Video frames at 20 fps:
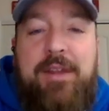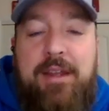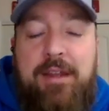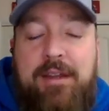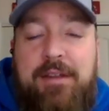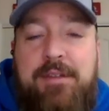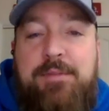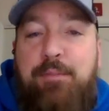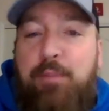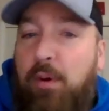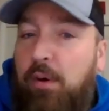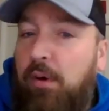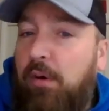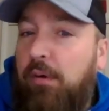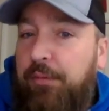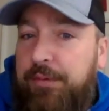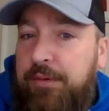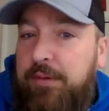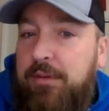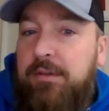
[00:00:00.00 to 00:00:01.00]
It's
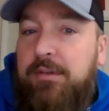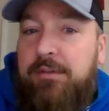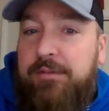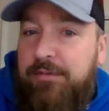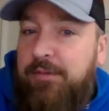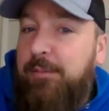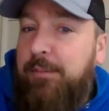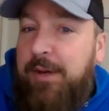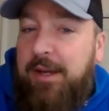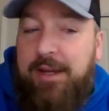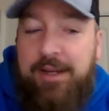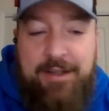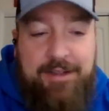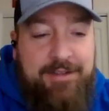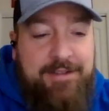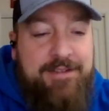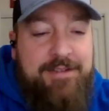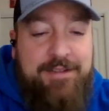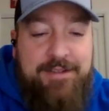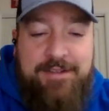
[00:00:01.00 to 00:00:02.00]
bold for me.
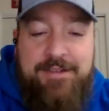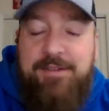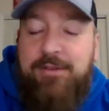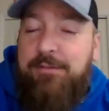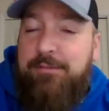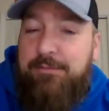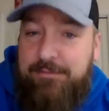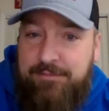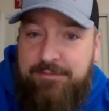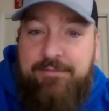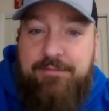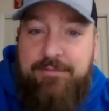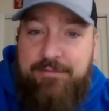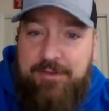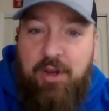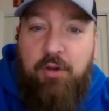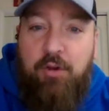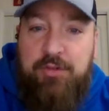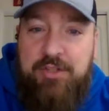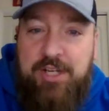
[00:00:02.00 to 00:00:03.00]
So
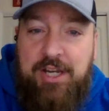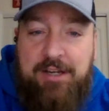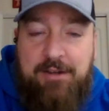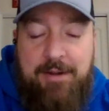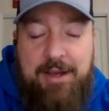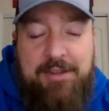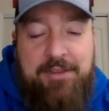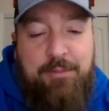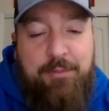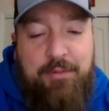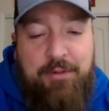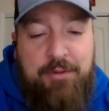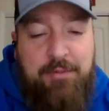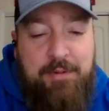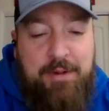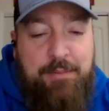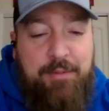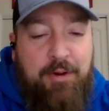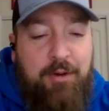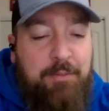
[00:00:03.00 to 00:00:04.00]
go check out the
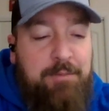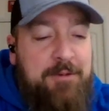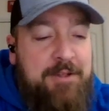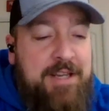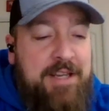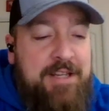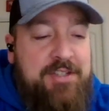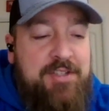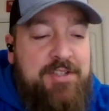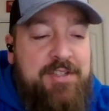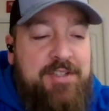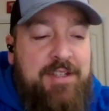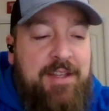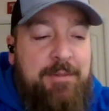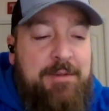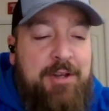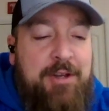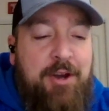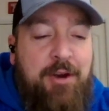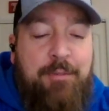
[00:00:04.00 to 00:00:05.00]
3 bold predictions and
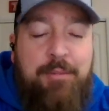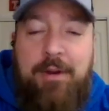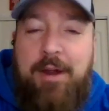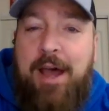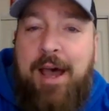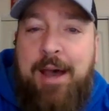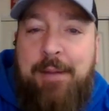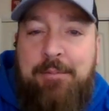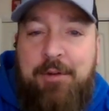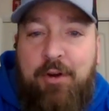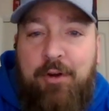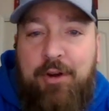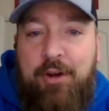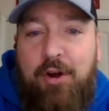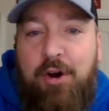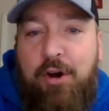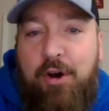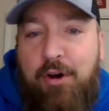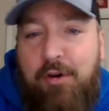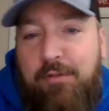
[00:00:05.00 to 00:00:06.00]
let me know. But I'm going
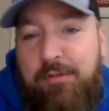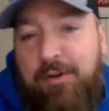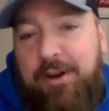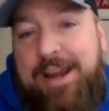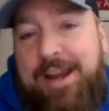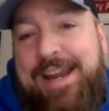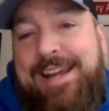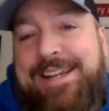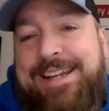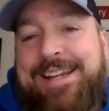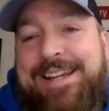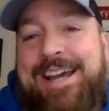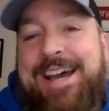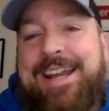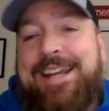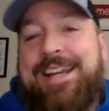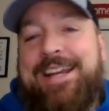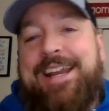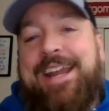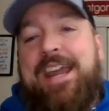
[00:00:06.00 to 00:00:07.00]
over
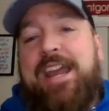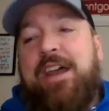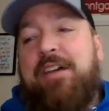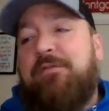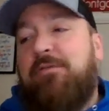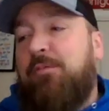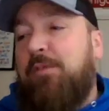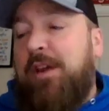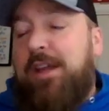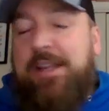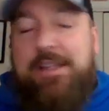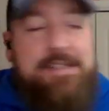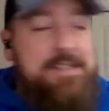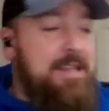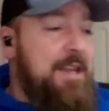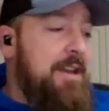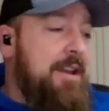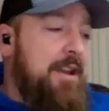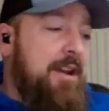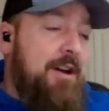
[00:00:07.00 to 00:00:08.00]
89.5
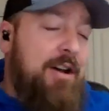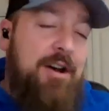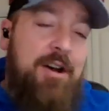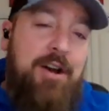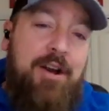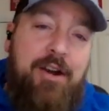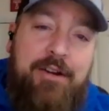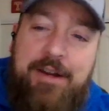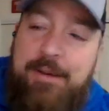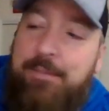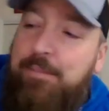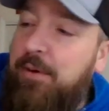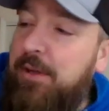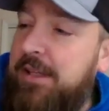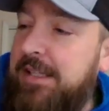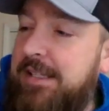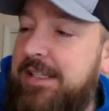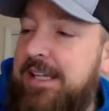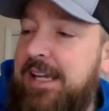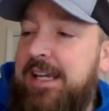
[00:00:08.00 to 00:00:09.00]
wins. Already put
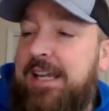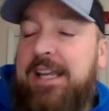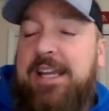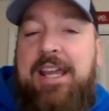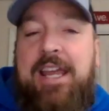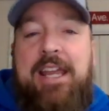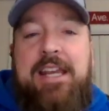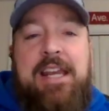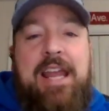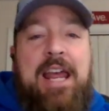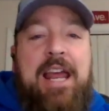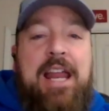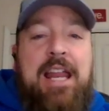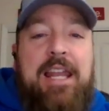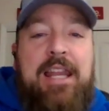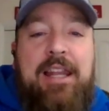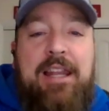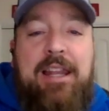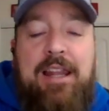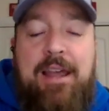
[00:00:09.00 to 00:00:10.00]
the ticket in.
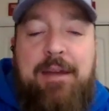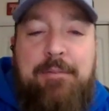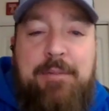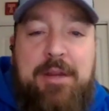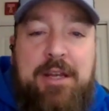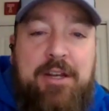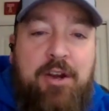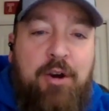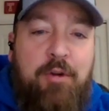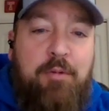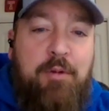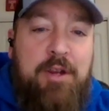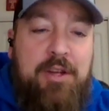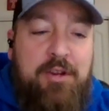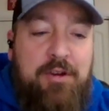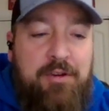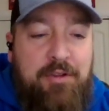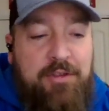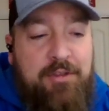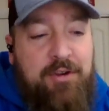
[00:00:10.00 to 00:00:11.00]
Let me know what
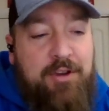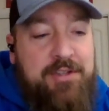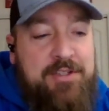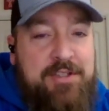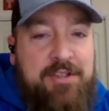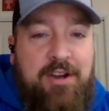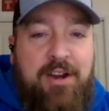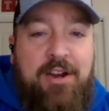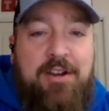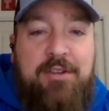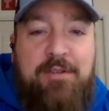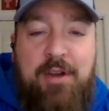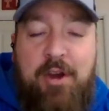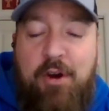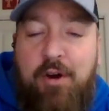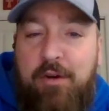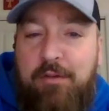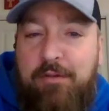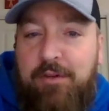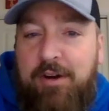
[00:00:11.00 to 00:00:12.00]
your thoughts are.
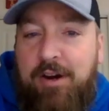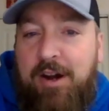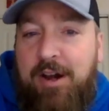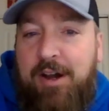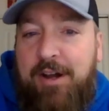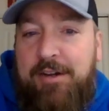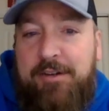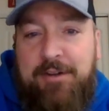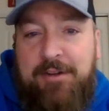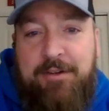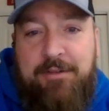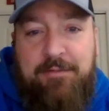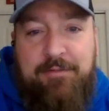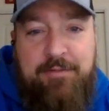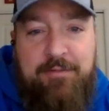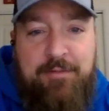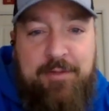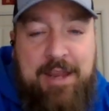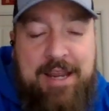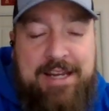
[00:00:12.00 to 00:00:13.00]
Over, under
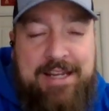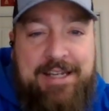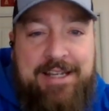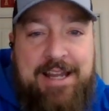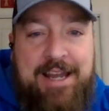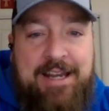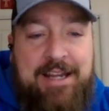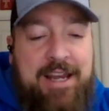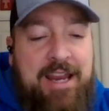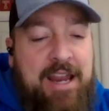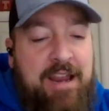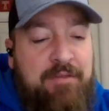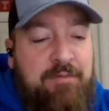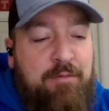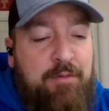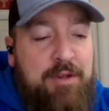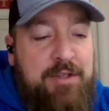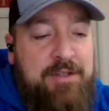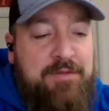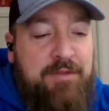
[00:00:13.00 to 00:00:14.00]
89.5
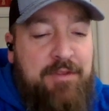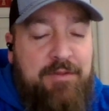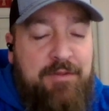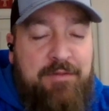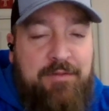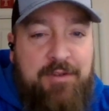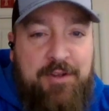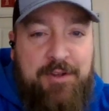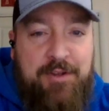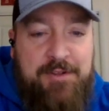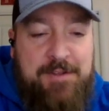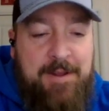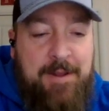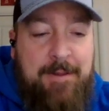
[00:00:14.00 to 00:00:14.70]
wins for the Phils.